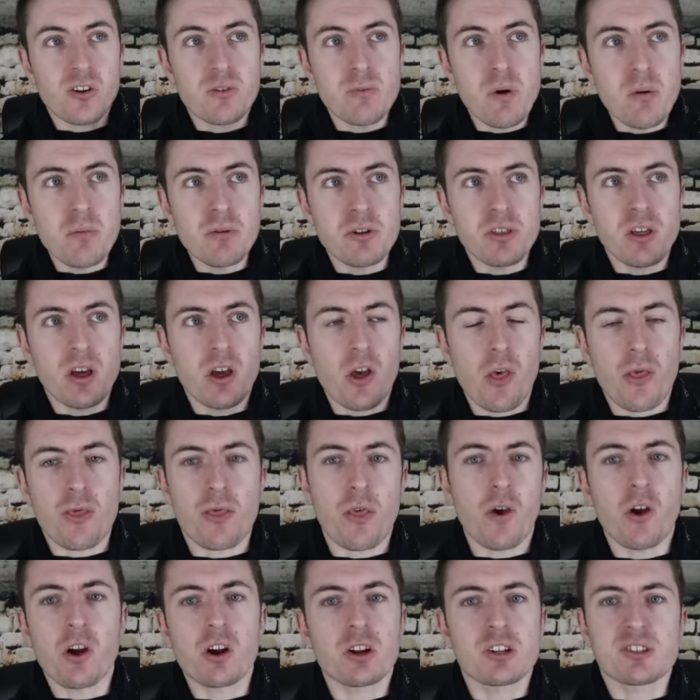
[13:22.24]
Remember the
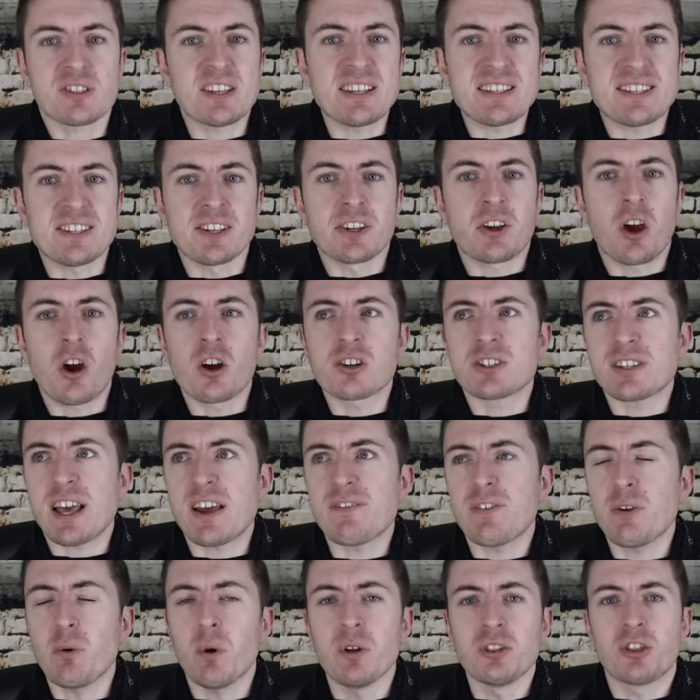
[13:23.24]
third season curse
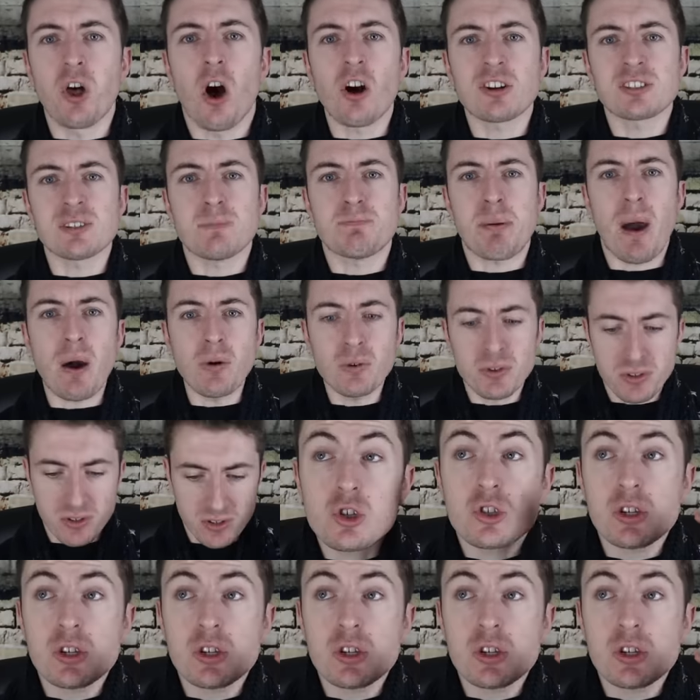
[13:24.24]
everyone talks about?